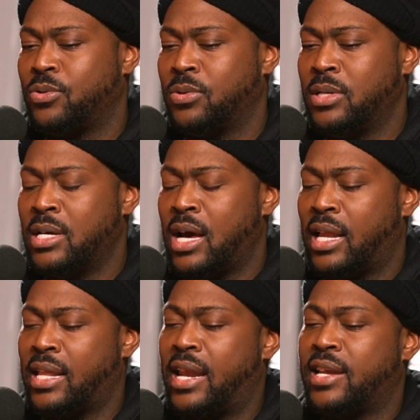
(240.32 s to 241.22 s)
to
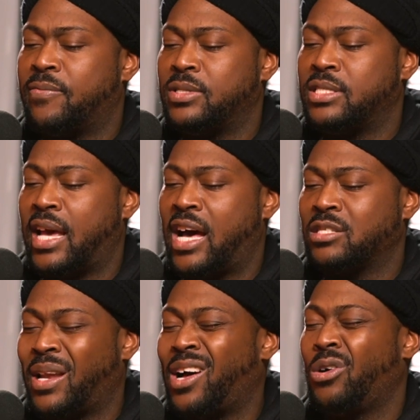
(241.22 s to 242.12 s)
a lot of different
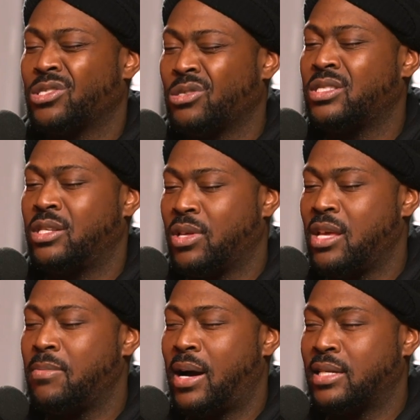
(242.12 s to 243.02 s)
sounds, but I also still
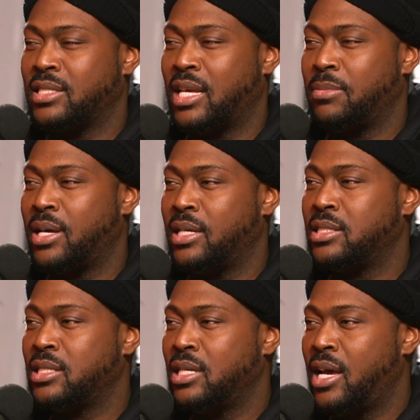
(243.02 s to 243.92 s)
keep my same
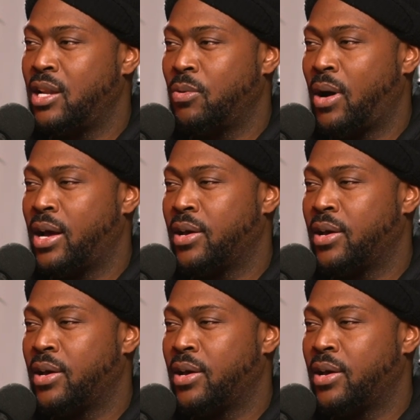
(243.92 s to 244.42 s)
niche in who I